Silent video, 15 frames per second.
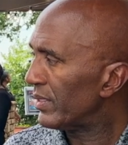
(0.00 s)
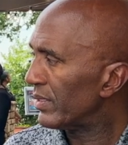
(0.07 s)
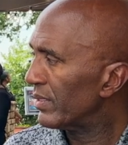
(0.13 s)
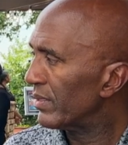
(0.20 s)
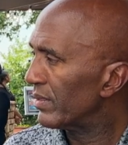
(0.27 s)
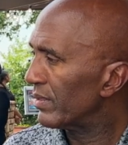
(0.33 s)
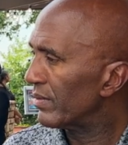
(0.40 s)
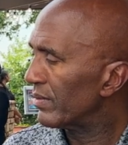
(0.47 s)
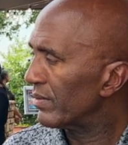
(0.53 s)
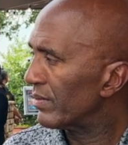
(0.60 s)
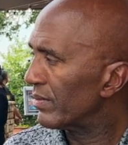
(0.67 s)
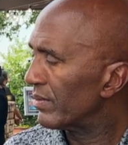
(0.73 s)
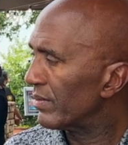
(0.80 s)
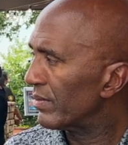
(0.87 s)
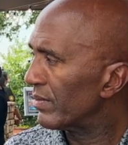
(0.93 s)

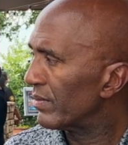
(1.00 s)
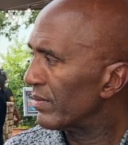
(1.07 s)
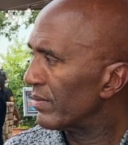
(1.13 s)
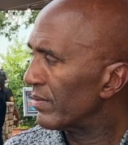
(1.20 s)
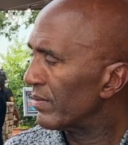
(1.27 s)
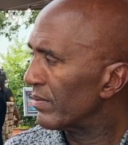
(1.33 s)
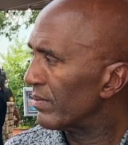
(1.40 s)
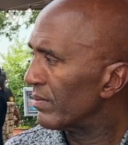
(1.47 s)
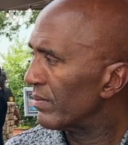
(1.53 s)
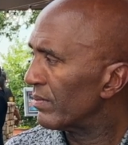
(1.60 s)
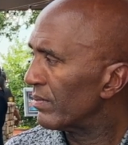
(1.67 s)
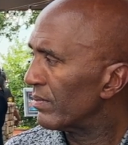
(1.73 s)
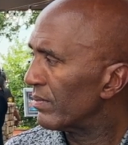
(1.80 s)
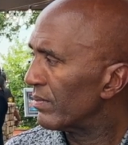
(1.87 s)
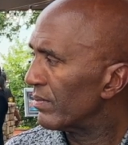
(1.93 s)

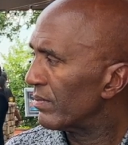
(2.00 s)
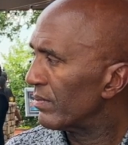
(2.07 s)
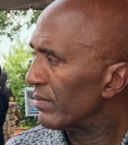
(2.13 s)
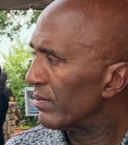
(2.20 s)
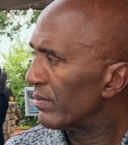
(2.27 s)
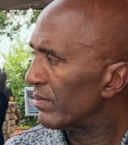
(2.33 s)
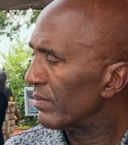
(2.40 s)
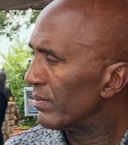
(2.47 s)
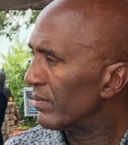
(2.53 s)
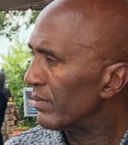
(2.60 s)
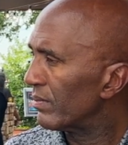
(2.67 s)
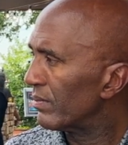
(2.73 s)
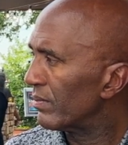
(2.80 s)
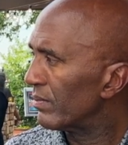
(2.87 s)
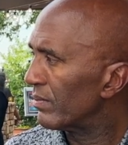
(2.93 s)

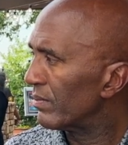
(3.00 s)
[no speech]